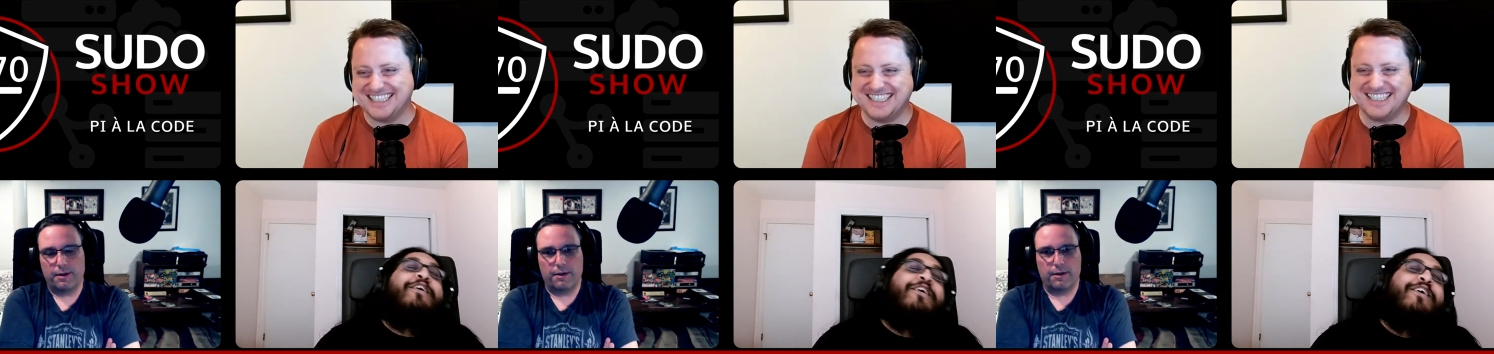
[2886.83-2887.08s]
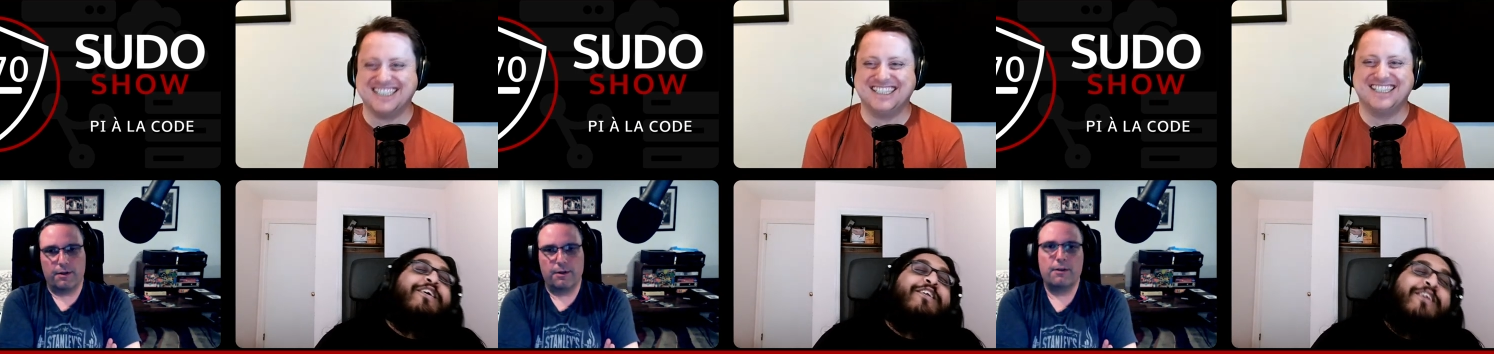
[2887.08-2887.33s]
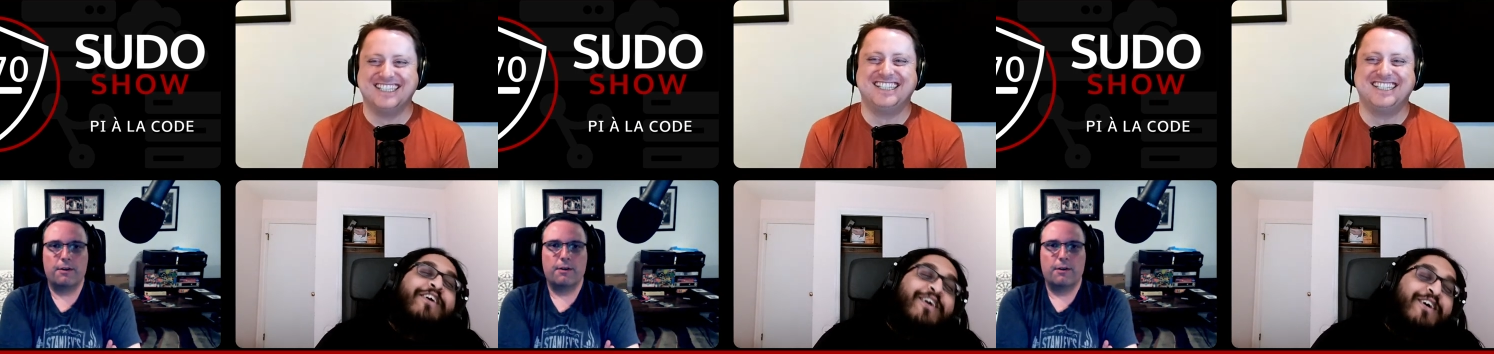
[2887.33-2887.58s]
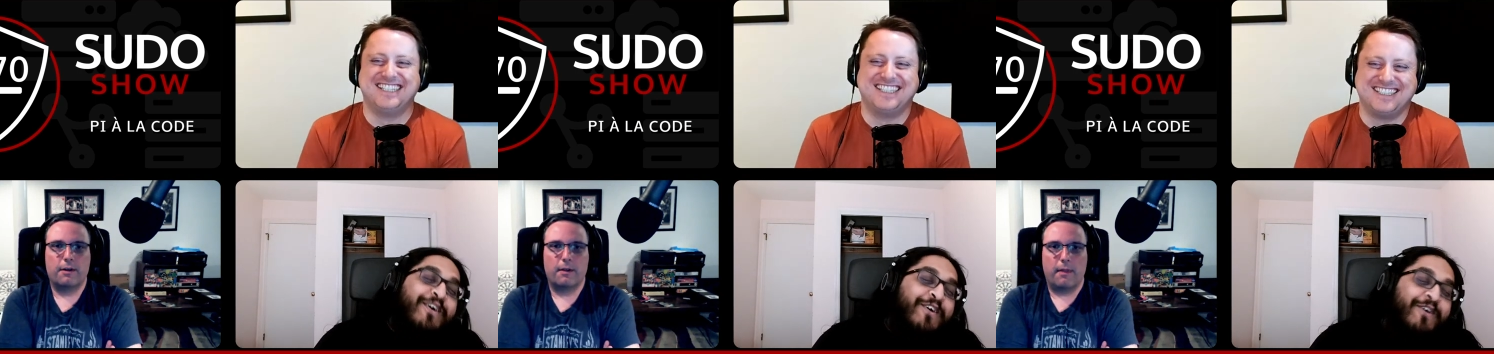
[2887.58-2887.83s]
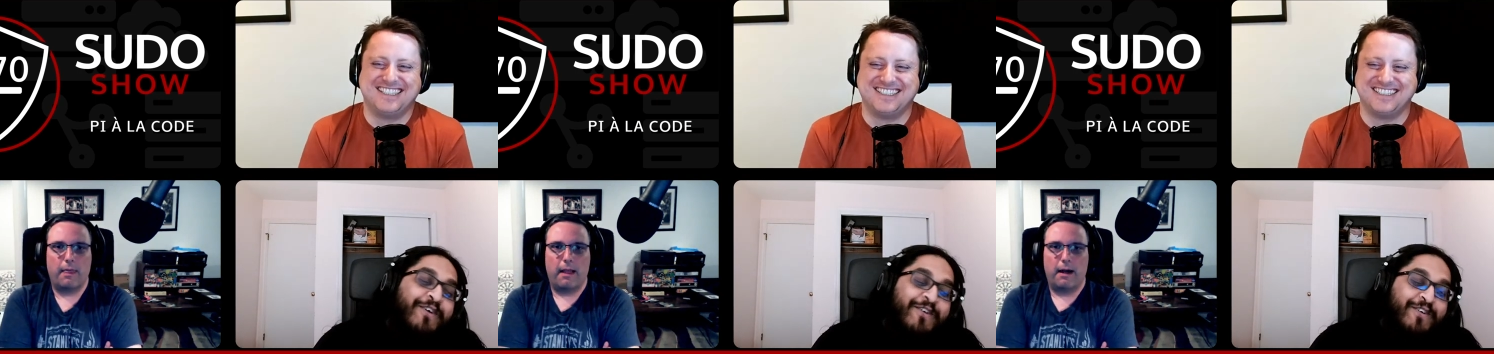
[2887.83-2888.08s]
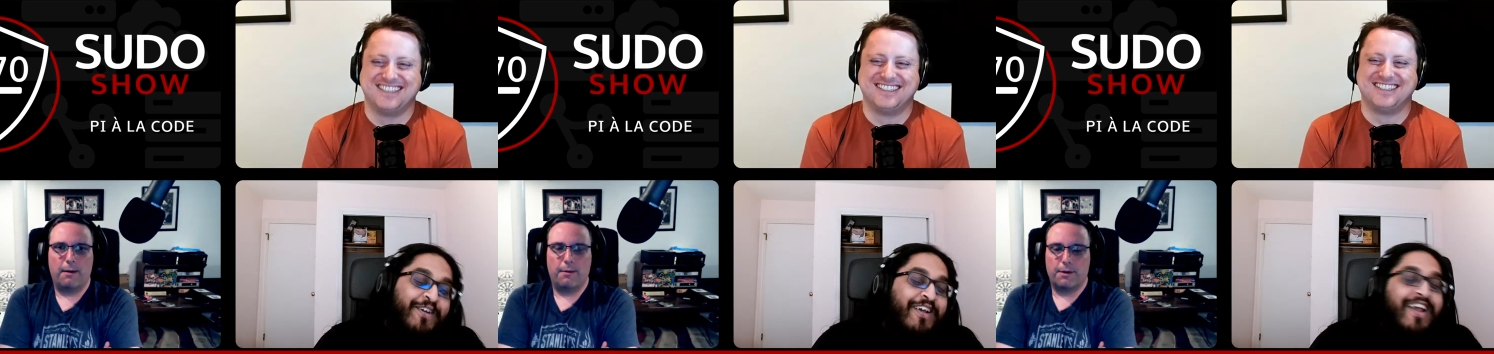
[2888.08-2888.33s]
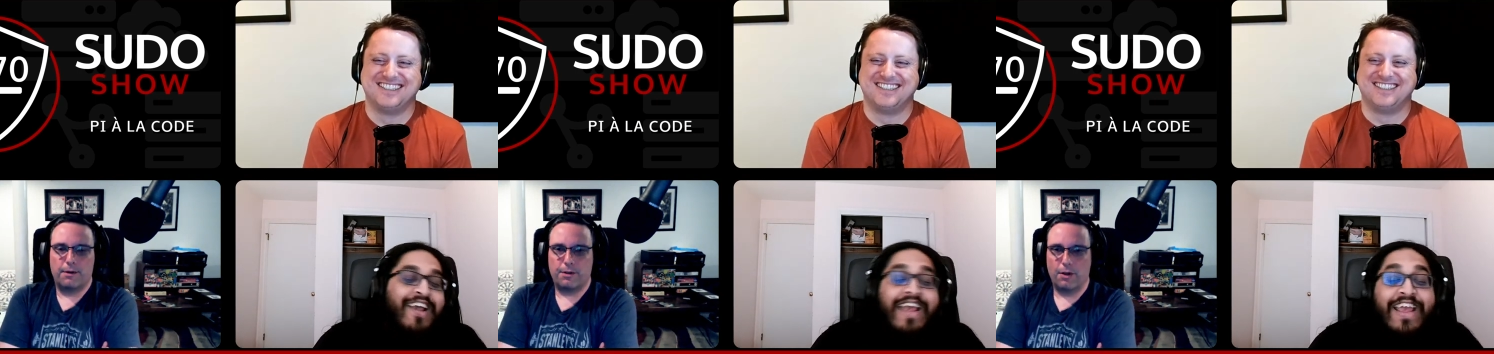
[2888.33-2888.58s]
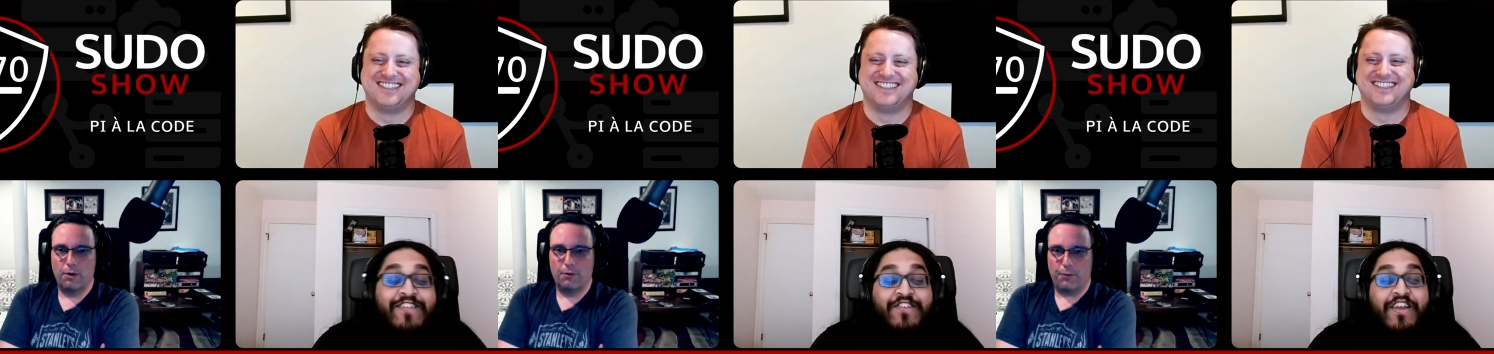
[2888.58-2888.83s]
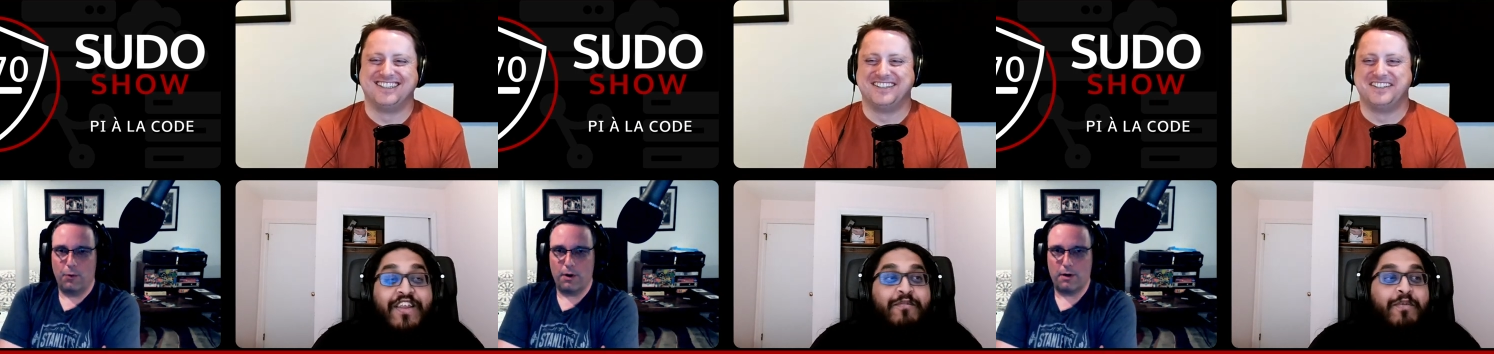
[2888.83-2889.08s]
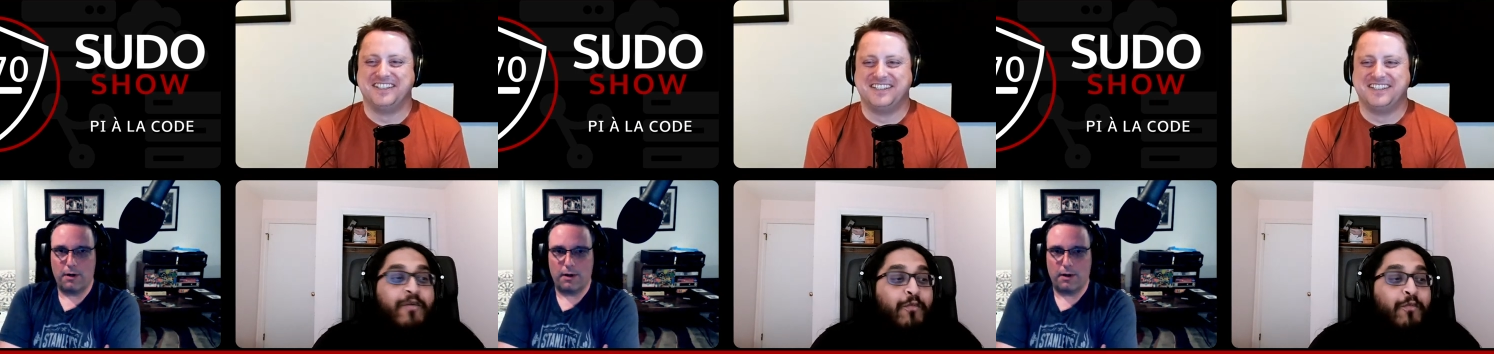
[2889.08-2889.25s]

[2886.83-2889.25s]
Speaker 1: Oh no. So it's gonna.